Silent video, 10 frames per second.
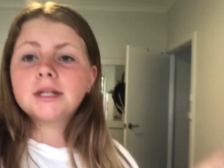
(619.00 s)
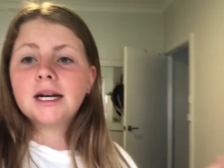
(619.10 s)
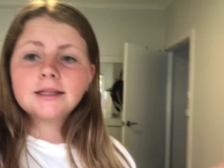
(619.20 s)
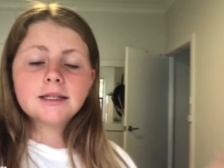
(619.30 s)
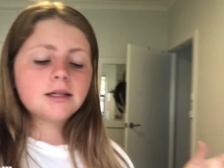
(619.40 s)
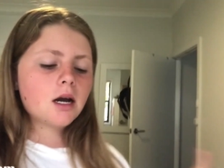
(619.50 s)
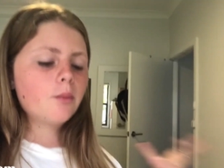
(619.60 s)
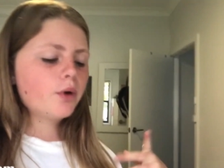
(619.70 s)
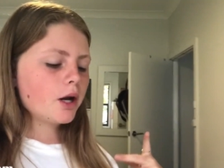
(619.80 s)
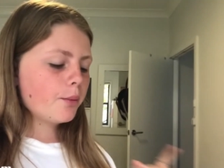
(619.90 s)
Now is the
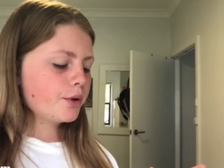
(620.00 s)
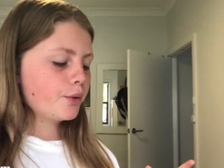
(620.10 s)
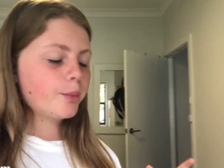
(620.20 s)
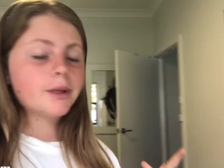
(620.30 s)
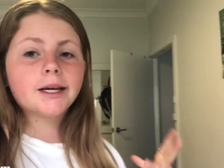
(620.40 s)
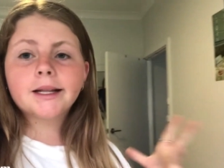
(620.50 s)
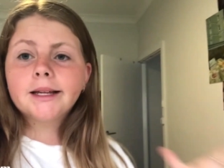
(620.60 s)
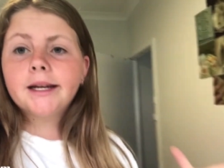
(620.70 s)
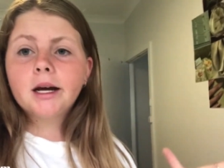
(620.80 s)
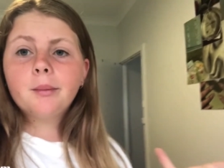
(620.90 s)
time when I would normally
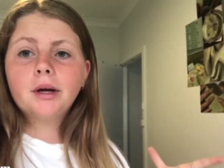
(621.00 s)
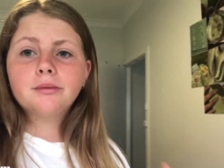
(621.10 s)
clean up my